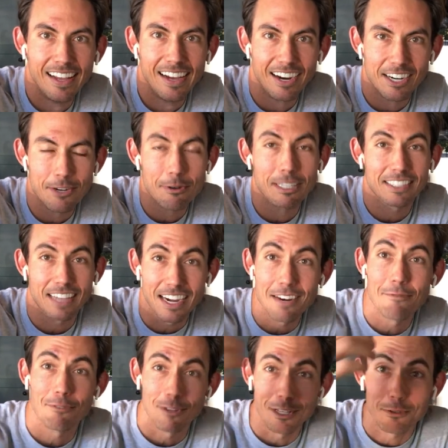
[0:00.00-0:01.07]
Are you
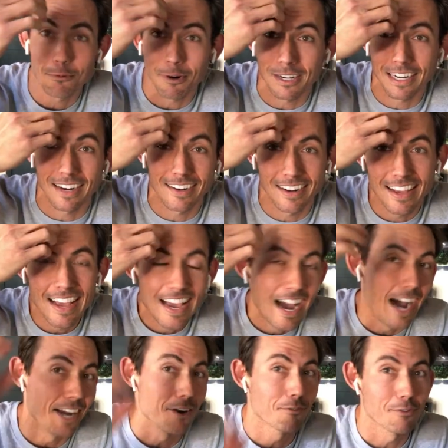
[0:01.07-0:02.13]
excited for this workout?
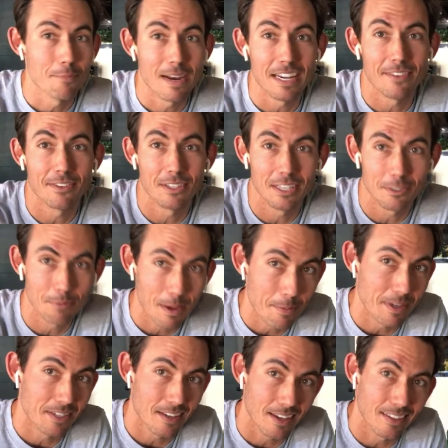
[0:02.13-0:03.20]
I know for many of you, this may
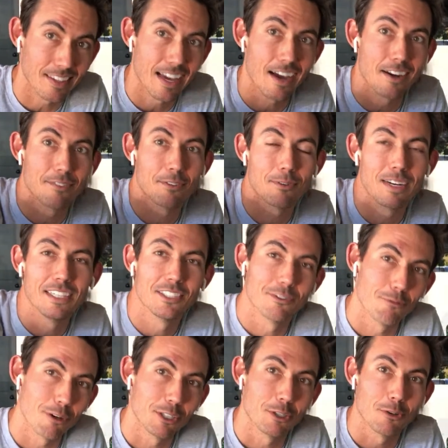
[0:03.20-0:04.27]
be slightly out of the range of
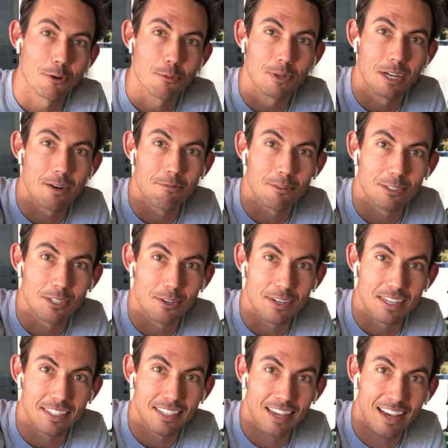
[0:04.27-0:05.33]
what your normal comfort zone
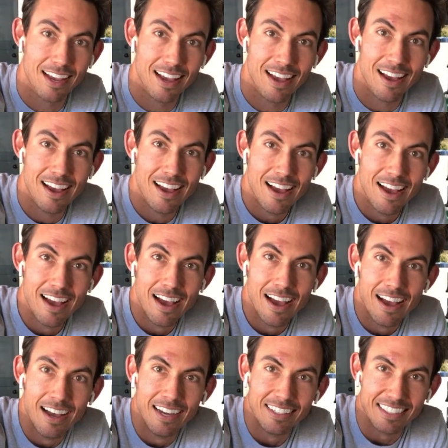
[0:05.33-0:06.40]
is.
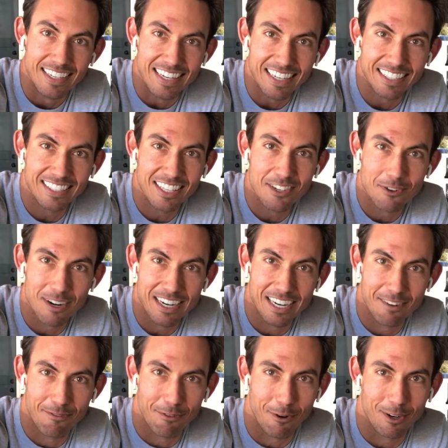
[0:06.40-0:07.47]
Denise, the drink
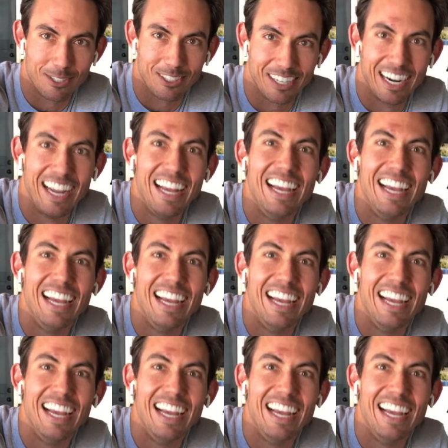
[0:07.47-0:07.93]
enforcer.